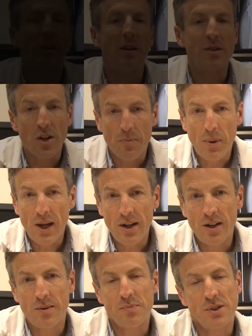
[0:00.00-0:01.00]
So the
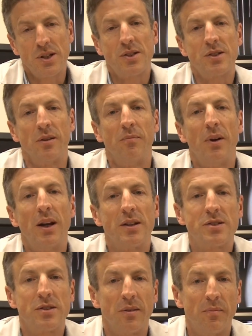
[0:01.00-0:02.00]
pen hip system
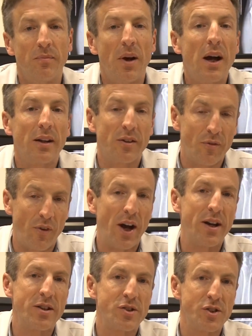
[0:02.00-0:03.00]
has some marked
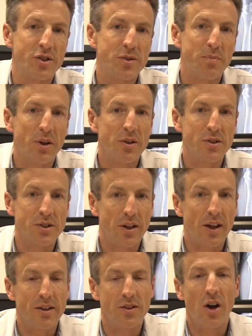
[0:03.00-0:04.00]
advantages because it
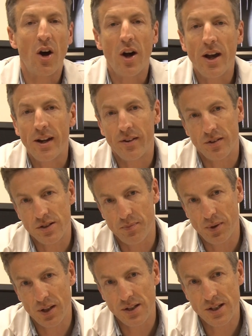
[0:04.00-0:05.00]
has a higher
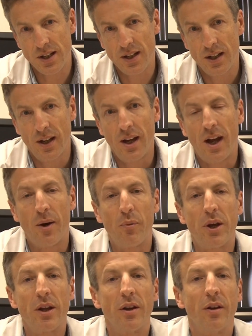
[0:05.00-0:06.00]
heritability and
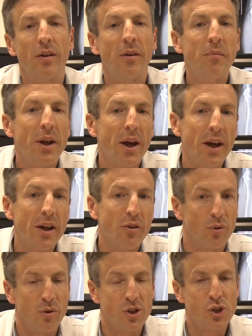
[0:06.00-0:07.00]
we can eliminate
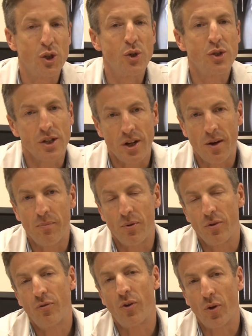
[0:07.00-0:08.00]
or reduce the
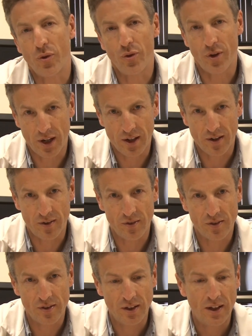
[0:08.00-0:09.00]
number of false
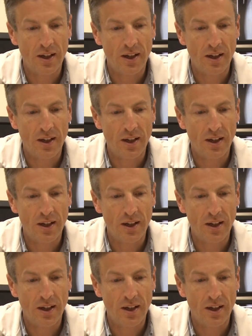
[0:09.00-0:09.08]
negatives.